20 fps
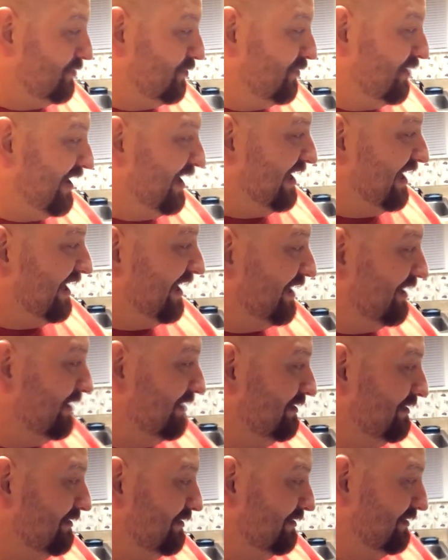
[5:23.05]
waiting
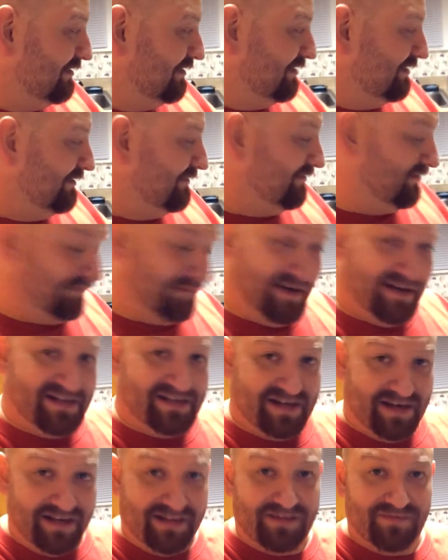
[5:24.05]
for me to
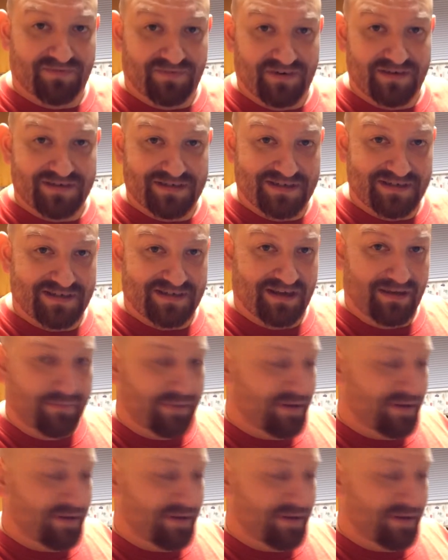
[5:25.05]
take the first sip.